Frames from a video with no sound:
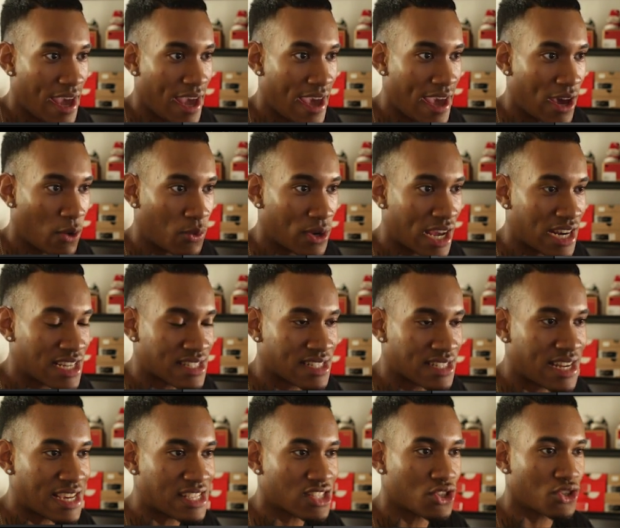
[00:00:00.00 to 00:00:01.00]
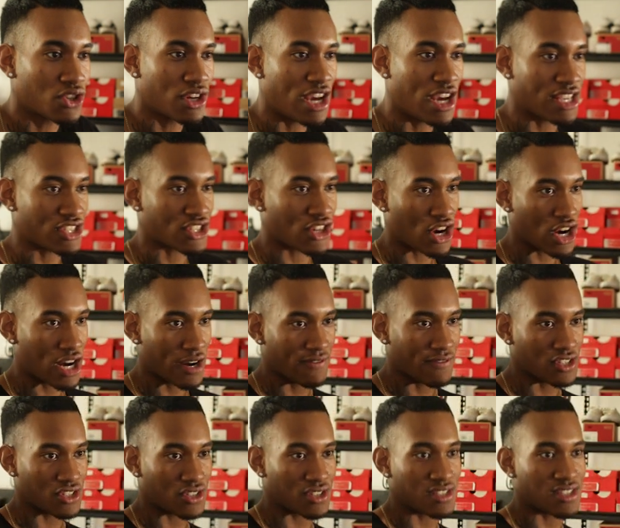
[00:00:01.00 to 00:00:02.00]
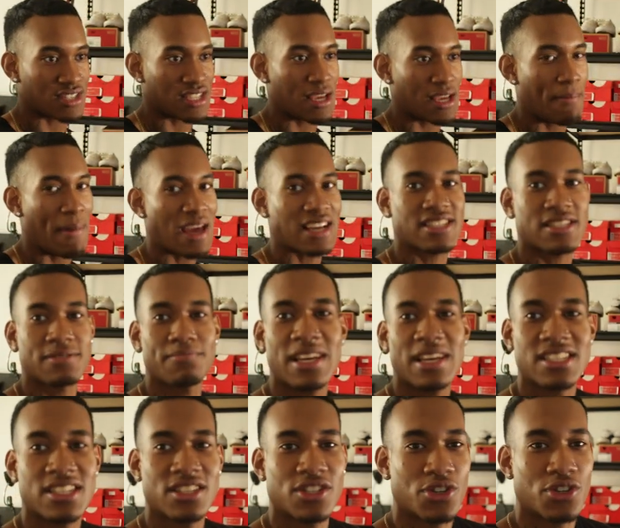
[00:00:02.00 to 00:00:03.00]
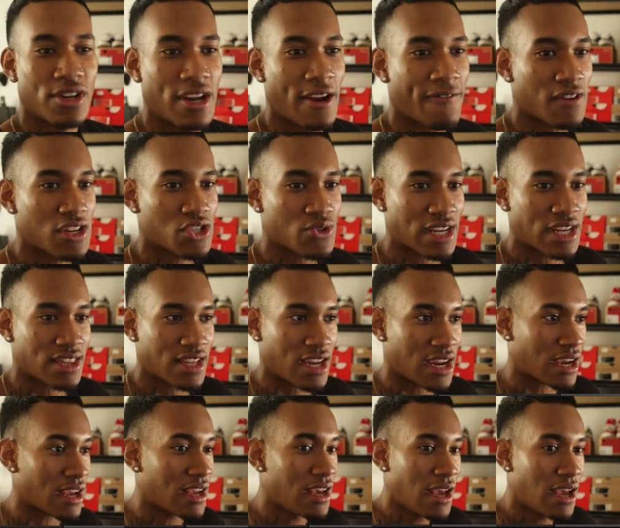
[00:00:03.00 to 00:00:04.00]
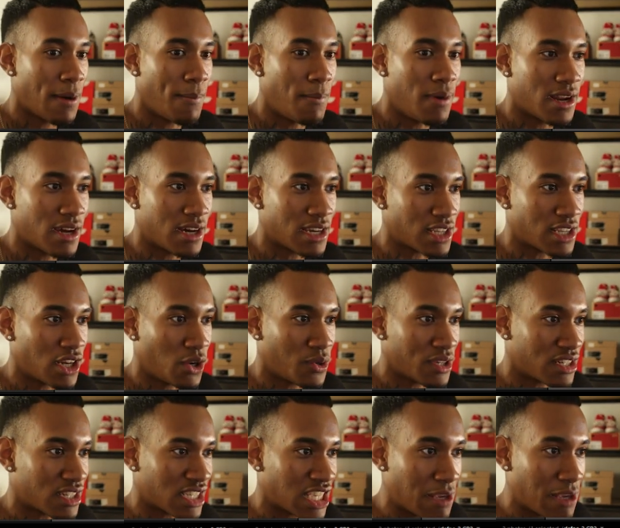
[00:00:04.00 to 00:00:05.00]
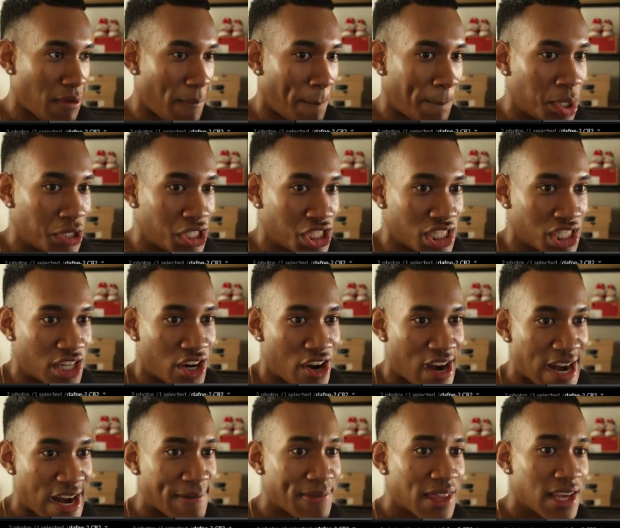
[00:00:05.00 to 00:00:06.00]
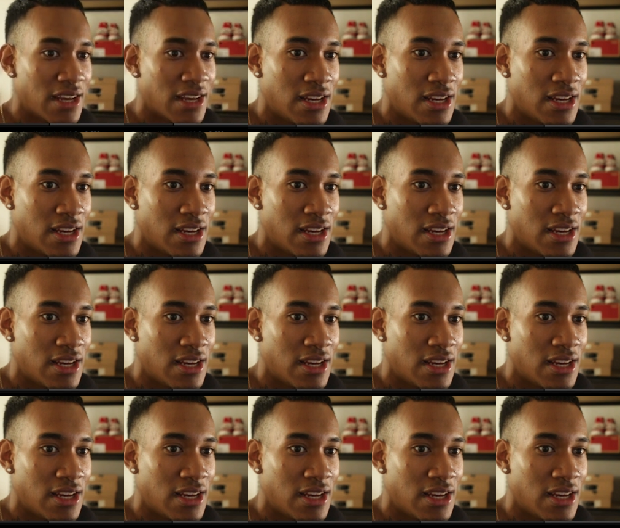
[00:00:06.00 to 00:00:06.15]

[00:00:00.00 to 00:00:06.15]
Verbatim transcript: And we got us a nice little S-curve, as you can see. It makes a little difference right there, but you know, we're gonna keep it pushing, all right?